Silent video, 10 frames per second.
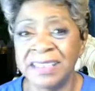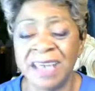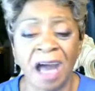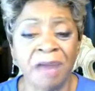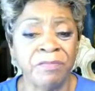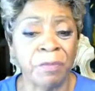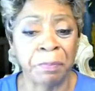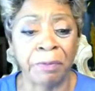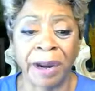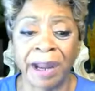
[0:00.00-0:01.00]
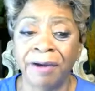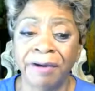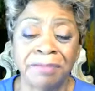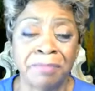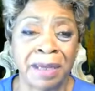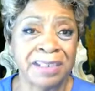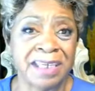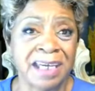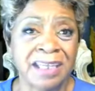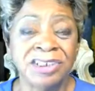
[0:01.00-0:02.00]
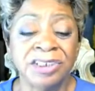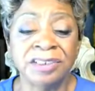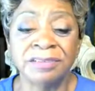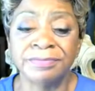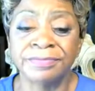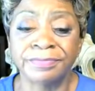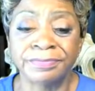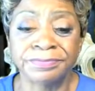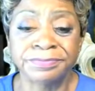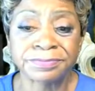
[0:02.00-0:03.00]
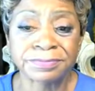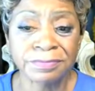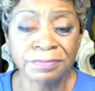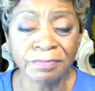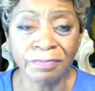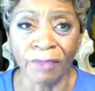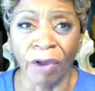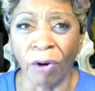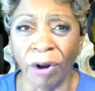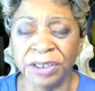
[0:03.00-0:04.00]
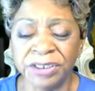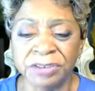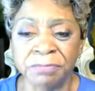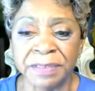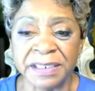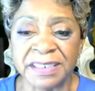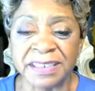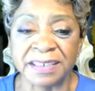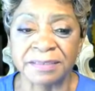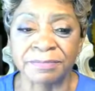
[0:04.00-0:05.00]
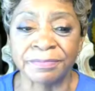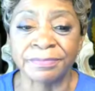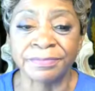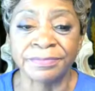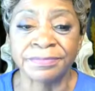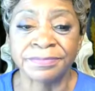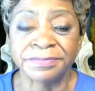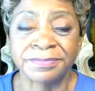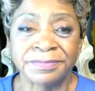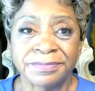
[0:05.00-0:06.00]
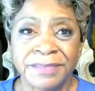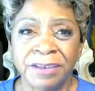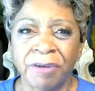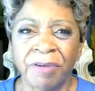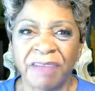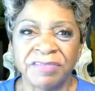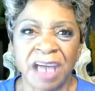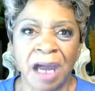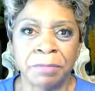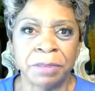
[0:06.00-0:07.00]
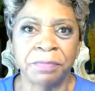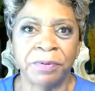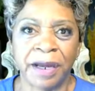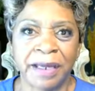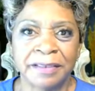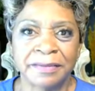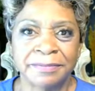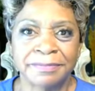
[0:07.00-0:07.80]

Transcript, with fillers: find time for prayer and meditation? Or are you too busy? You don't have time to pray.